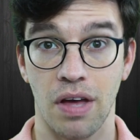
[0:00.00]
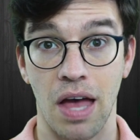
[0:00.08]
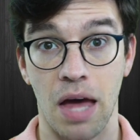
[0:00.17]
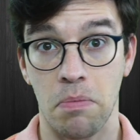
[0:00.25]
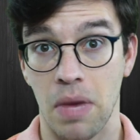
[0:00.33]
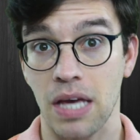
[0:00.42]

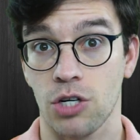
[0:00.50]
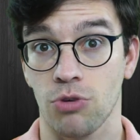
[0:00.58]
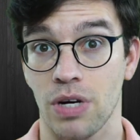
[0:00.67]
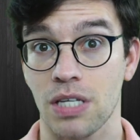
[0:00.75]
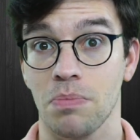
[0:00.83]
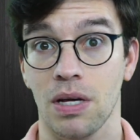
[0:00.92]
and make your
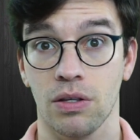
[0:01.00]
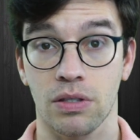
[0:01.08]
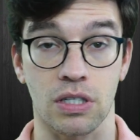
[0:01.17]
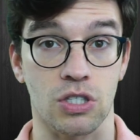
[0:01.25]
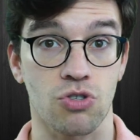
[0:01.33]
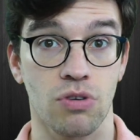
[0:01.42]
resume look
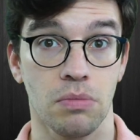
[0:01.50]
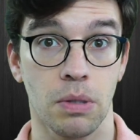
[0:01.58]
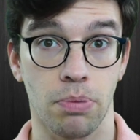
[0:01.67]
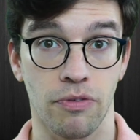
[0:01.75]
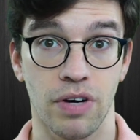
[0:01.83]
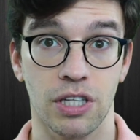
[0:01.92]
extremely
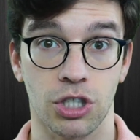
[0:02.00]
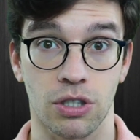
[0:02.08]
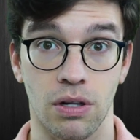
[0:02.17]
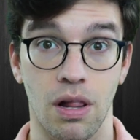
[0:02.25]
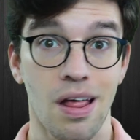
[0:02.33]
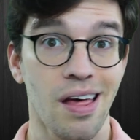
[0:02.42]

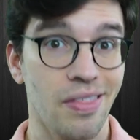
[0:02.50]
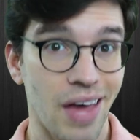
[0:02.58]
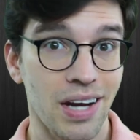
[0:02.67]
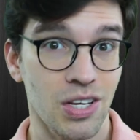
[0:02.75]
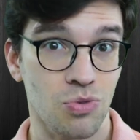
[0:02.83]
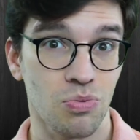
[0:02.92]
professional, that
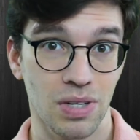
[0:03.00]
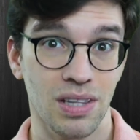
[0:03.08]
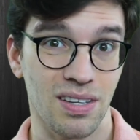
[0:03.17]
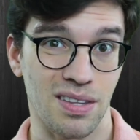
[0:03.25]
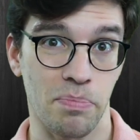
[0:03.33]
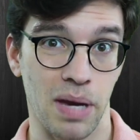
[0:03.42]
is really
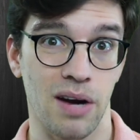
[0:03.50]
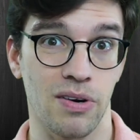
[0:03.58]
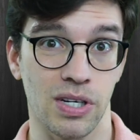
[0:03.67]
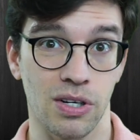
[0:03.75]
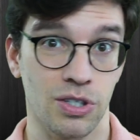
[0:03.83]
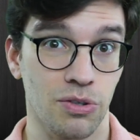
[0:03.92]
the
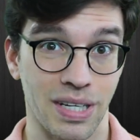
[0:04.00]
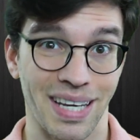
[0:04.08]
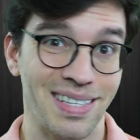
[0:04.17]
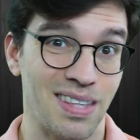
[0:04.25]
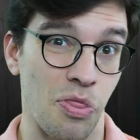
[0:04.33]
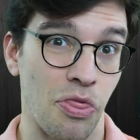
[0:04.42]
barrier. You're
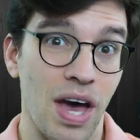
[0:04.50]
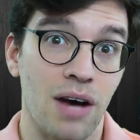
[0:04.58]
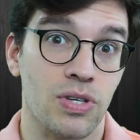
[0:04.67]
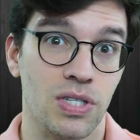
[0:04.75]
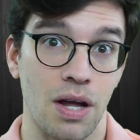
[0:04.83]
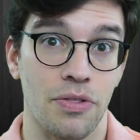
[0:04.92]
against
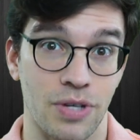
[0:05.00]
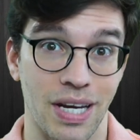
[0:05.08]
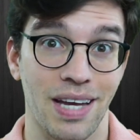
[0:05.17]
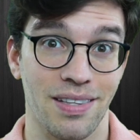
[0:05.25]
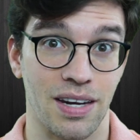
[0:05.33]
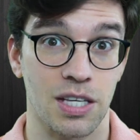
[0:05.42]
1,000 other
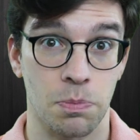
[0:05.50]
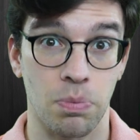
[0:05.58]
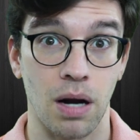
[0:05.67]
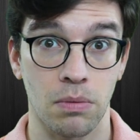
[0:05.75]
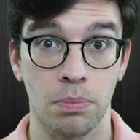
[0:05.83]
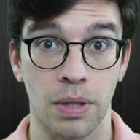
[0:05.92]
candidates
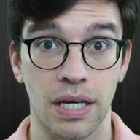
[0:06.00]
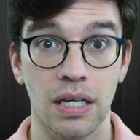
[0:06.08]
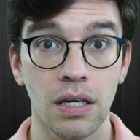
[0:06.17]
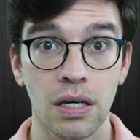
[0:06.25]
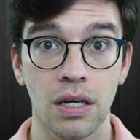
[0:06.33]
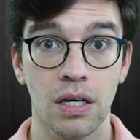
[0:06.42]
probably,
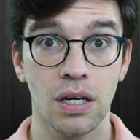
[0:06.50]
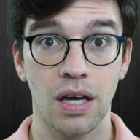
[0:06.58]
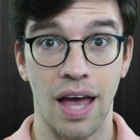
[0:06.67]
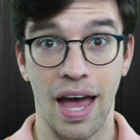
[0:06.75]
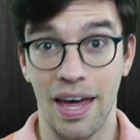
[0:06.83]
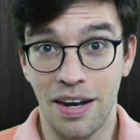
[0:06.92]

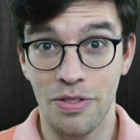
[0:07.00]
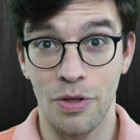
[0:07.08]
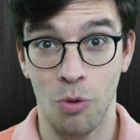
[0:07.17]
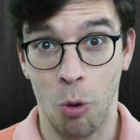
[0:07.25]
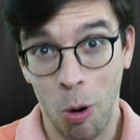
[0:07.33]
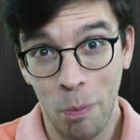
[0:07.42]
and they're
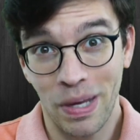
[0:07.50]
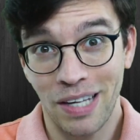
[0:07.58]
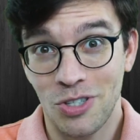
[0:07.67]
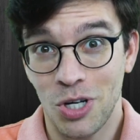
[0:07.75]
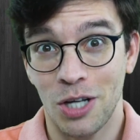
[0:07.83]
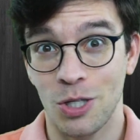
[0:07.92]
all being
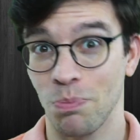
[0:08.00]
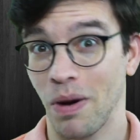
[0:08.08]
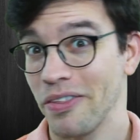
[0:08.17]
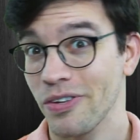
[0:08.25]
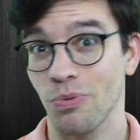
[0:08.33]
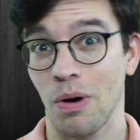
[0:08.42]
judged by
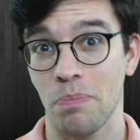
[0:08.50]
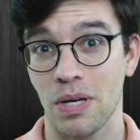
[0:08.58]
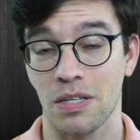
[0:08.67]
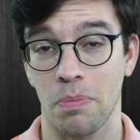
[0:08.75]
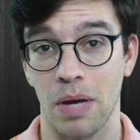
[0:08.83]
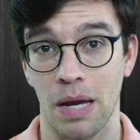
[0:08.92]
this one piece
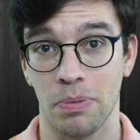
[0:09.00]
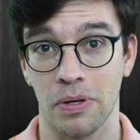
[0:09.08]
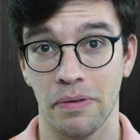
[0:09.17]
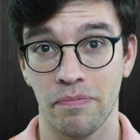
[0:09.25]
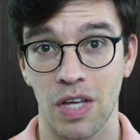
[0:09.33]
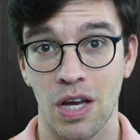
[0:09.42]
of paper.
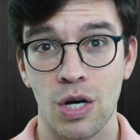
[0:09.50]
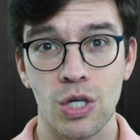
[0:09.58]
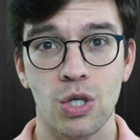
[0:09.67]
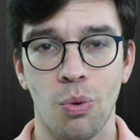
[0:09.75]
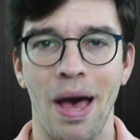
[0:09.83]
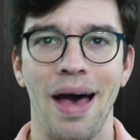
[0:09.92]

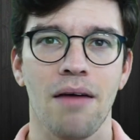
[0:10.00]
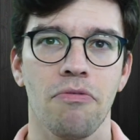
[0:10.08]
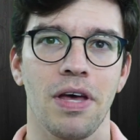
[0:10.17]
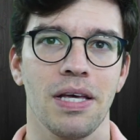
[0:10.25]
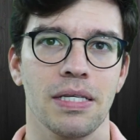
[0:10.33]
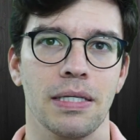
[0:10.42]
So have
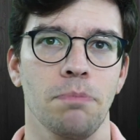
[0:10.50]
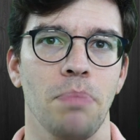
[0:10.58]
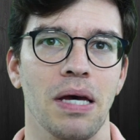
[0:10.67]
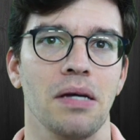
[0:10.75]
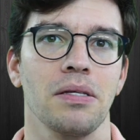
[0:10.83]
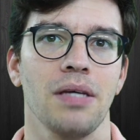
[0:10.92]
a
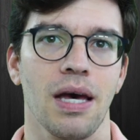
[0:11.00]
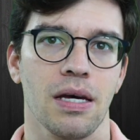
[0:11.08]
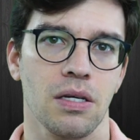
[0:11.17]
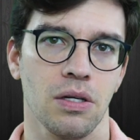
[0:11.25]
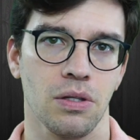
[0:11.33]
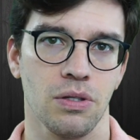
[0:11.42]

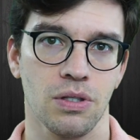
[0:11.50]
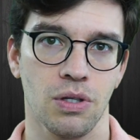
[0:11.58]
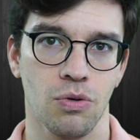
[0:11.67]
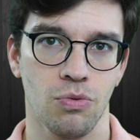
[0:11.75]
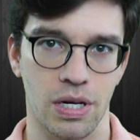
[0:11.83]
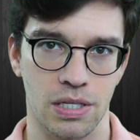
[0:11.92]
spectacular
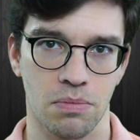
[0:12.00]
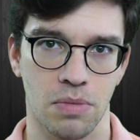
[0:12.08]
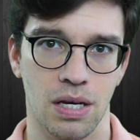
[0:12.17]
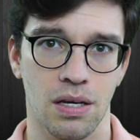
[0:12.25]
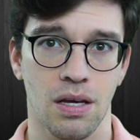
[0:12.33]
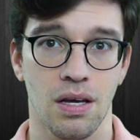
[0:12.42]

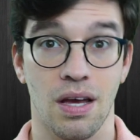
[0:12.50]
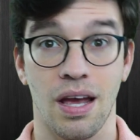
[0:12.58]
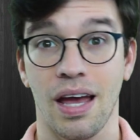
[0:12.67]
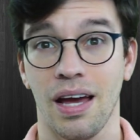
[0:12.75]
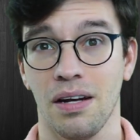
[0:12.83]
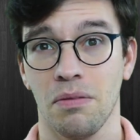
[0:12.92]
resume.
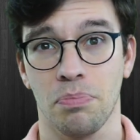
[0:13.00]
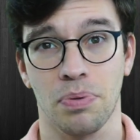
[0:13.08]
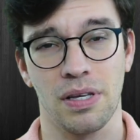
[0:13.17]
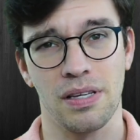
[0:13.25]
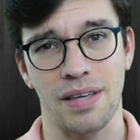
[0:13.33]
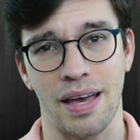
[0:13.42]
And
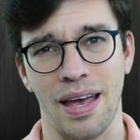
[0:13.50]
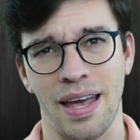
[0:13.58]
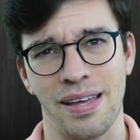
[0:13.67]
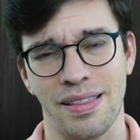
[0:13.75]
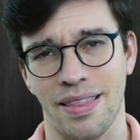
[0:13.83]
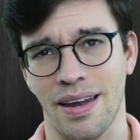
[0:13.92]
please, I
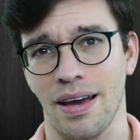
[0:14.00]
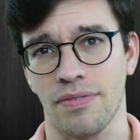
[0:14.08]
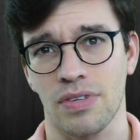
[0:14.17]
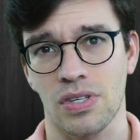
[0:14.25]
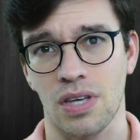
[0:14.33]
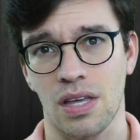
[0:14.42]
hate that I have
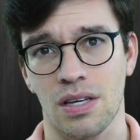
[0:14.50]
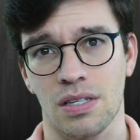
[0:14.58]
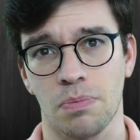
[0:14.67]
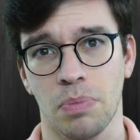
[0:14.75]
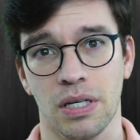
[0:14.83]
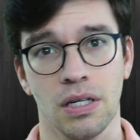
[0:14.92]
to say this,
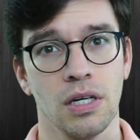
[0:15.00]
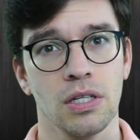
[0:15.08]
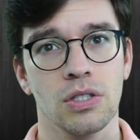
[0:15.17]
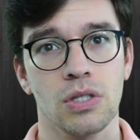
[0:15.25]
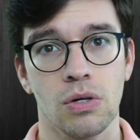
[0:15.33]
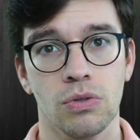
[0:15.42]
but
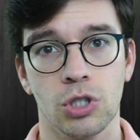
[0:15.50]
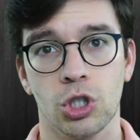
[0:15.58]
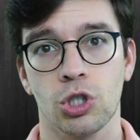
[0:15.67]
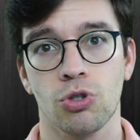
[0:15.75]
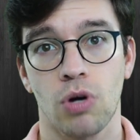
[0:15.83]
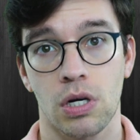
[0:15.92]
don't
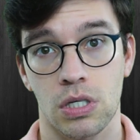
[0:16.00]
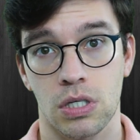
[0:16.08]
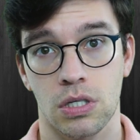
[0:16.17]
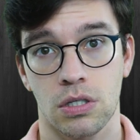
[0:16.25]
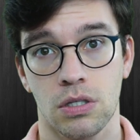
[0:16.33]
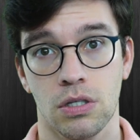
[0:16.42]
trust
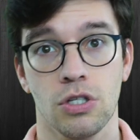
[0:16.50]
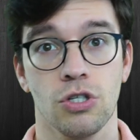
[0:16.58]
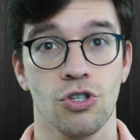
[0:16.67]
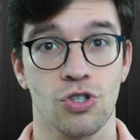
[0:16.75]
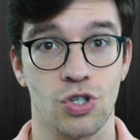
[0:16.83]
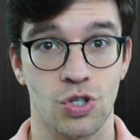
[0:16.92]
your
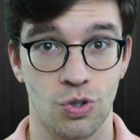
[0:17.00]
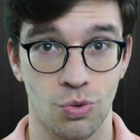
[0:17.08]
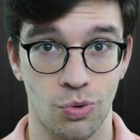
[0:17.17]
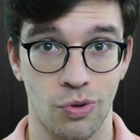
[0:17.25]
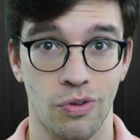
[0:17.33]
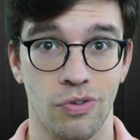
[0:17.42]

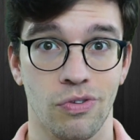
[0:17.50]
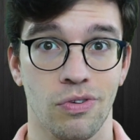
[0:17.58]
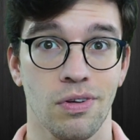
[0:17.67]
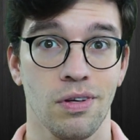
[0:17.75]
school's